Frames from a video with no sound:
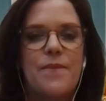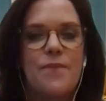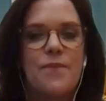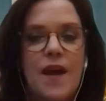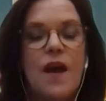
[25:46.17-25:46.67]

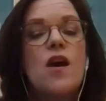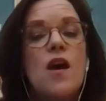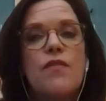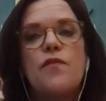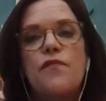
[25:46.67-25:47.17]
Yeah.
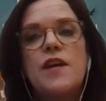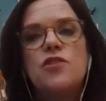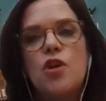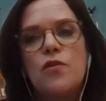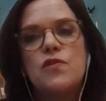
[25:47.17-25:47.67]
The Faye
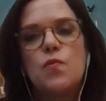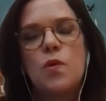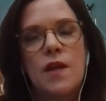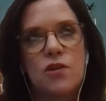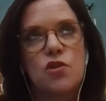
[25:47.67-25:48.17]
Jones
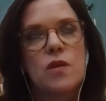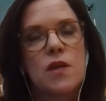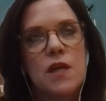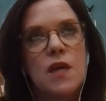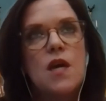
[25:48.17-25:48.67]
one,
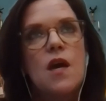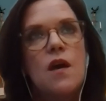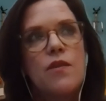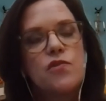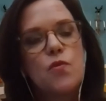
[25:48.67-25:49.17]
actually,
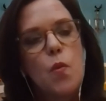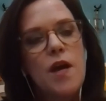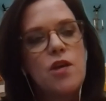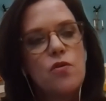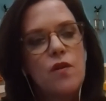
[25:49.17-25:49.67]
there's a
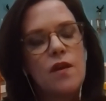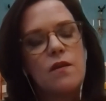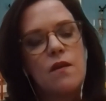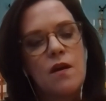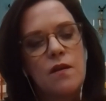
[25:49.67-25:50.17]
way you
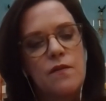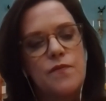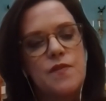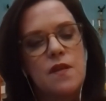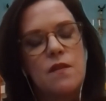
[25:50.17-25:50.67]
can kind of
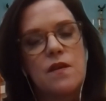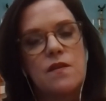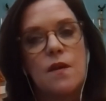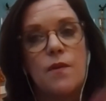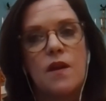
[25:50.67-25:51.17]
see the
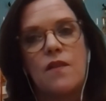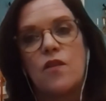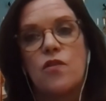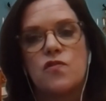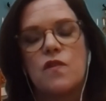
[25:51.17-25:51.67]
exhibit, and
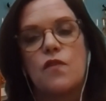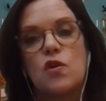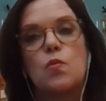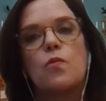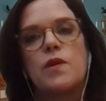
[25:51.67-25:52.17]
then there's a
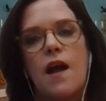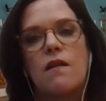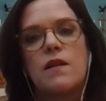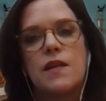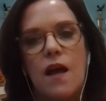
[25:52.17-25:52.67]
virtual
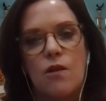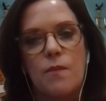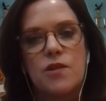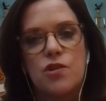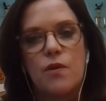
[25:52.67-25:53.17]
reality
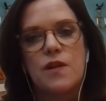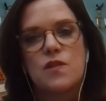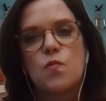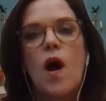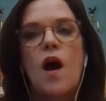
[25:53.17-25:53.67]
element to it
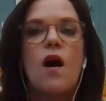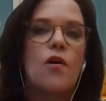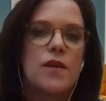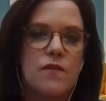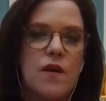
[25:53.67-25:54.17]
as well.
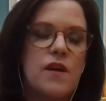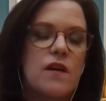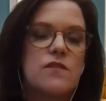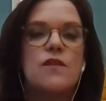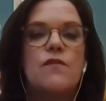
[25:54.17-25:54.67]
And the
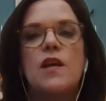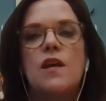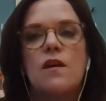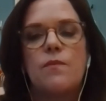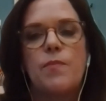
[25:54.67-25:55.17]

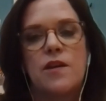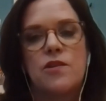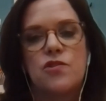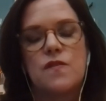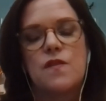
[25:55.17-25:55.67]
activity
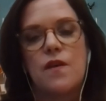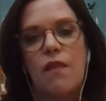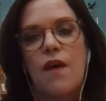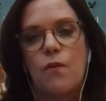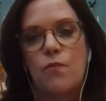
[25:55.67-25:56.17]
pages,
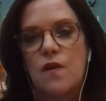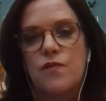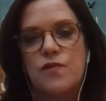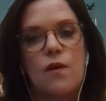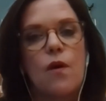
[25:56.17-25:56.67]
that was
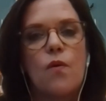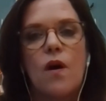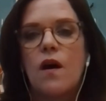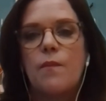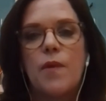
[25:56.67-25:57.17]

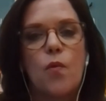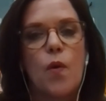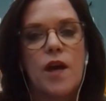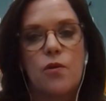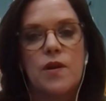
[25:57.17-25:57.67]
also a
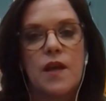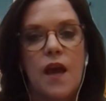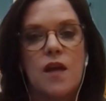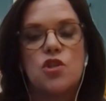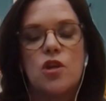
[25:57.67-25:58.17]
way to
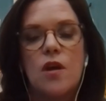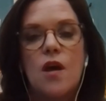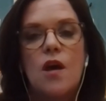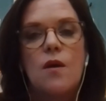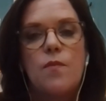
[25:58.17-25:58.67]
engage
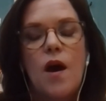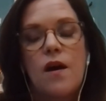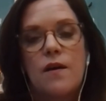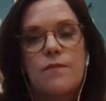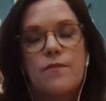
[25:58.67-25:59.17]

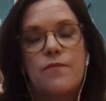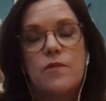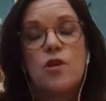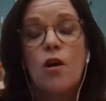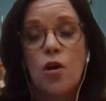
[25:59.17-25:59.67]

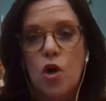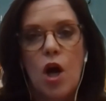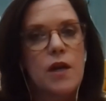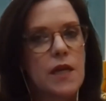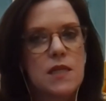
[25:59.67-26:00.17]
younger
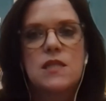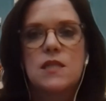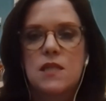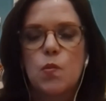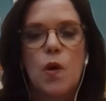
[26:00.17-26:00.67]

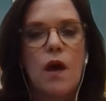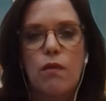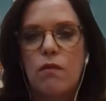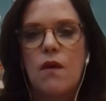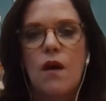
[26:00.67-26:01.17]
audiences with
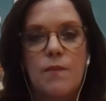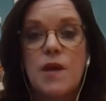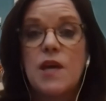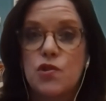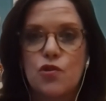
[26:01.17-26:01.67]

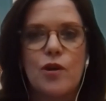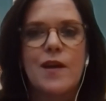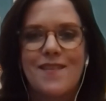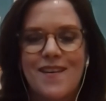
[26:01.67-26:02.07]
history.